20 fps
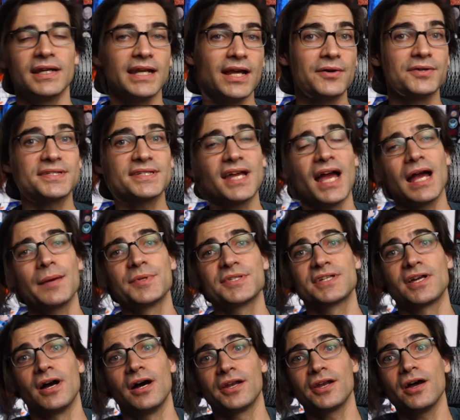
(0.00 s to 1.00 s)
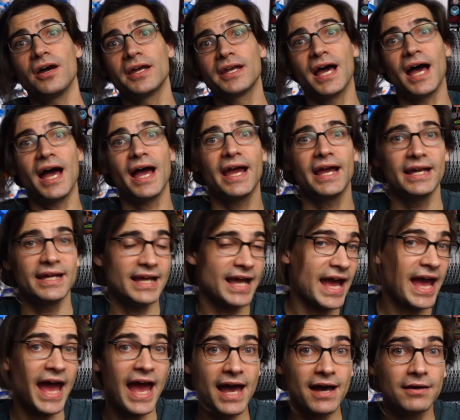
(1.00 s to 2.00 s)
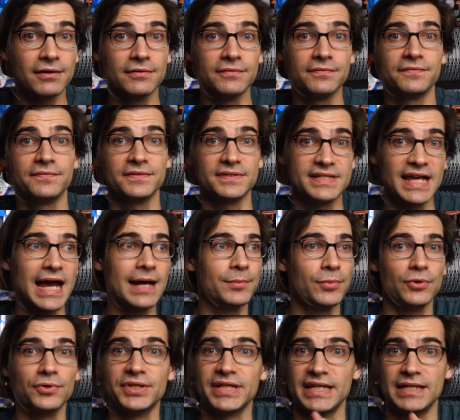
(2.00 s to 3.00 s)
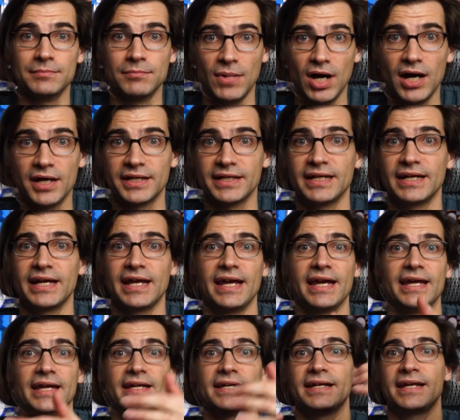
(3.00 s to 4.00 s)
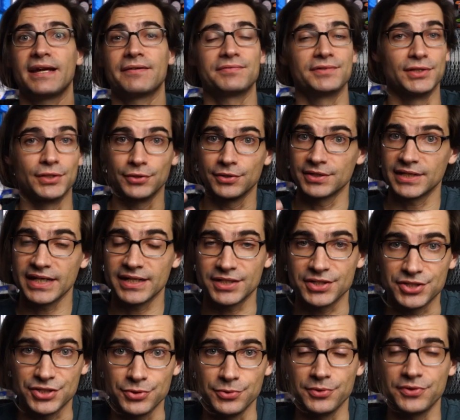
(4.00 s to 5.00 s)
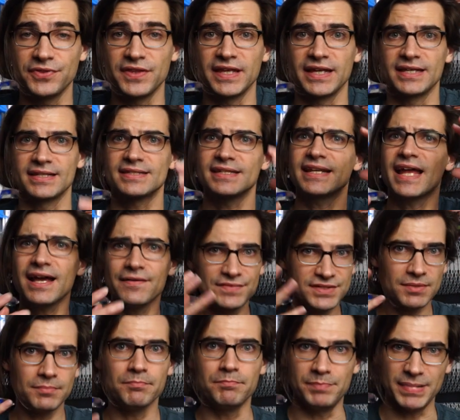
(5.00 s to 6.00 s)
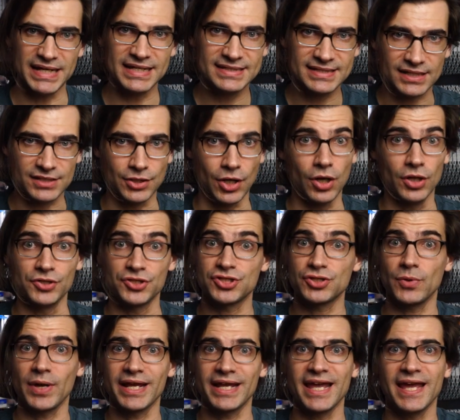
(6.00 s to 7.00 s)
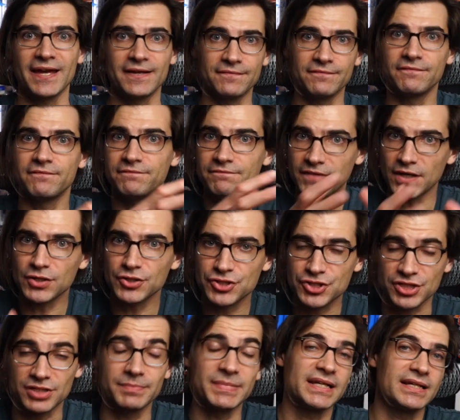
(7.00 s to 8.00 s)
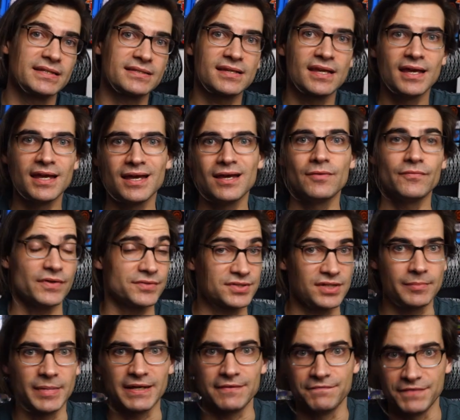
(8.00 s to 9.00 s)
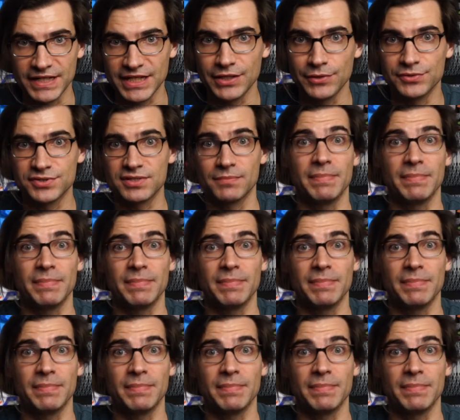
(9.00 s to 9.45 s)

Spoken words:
Now, as time has gone on, I have dabbled in modding and have learned how to do things and have some basic knowledge so I can function, because if I was going to make videos